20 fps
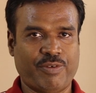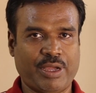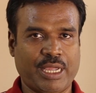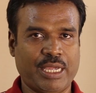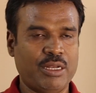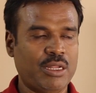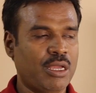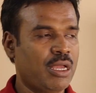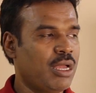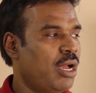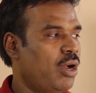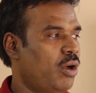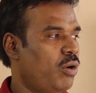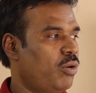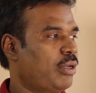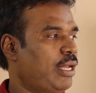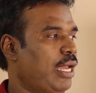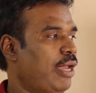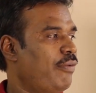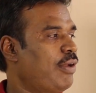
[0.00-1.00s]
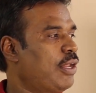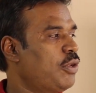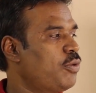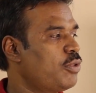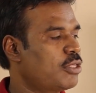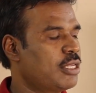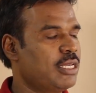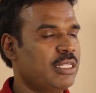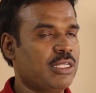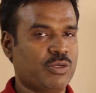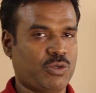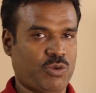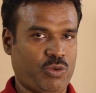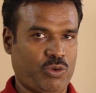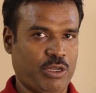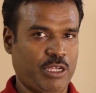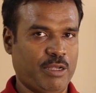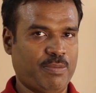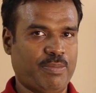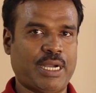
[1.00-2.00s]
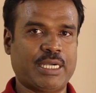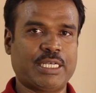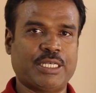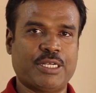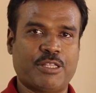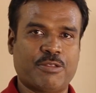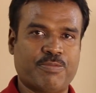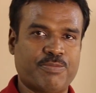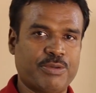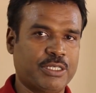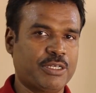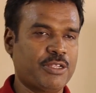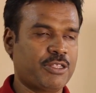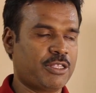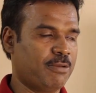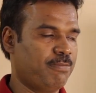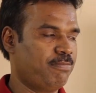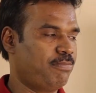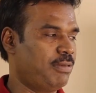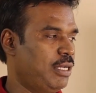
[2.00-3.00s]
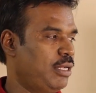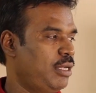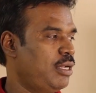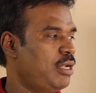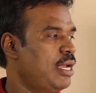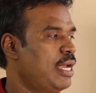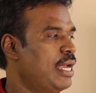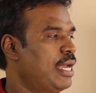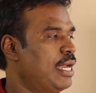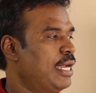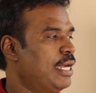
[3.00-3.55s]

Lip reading: Fine. Okay. When you see the coding part, it is pretty simple.